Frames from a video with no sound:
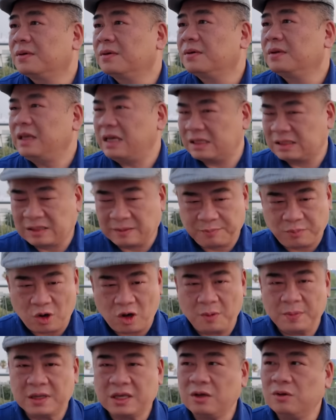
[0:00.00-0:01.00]
Yes, the
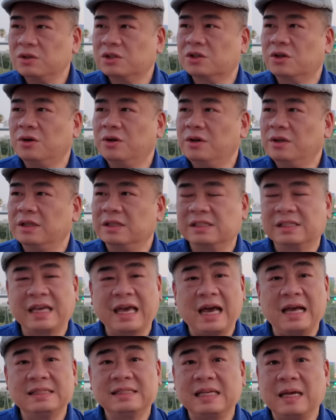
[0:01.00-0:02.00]
barbecue is good. It's
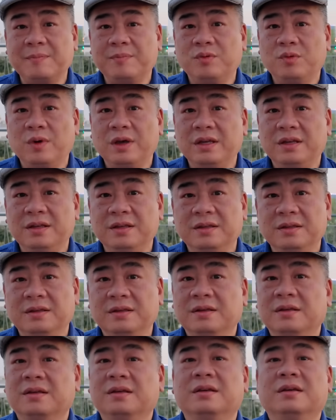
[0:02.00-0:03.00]
gas operated,
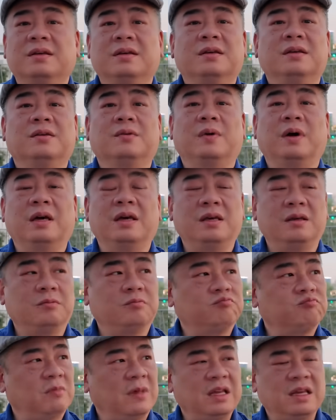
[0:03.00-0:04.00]
right?
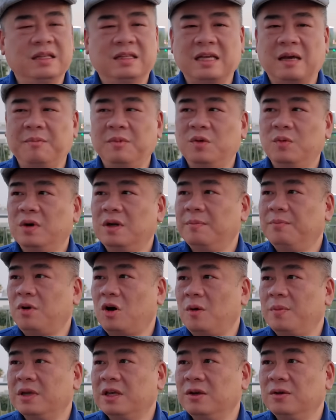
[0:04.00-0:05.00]
Anytime you want to
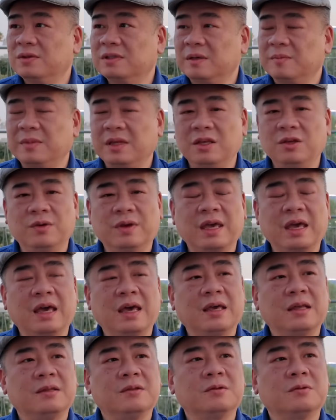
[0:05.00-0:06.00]
barbecue something, you
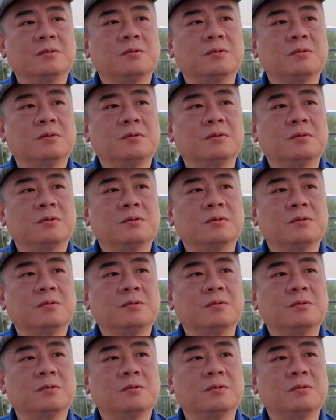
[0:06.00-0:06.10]
can.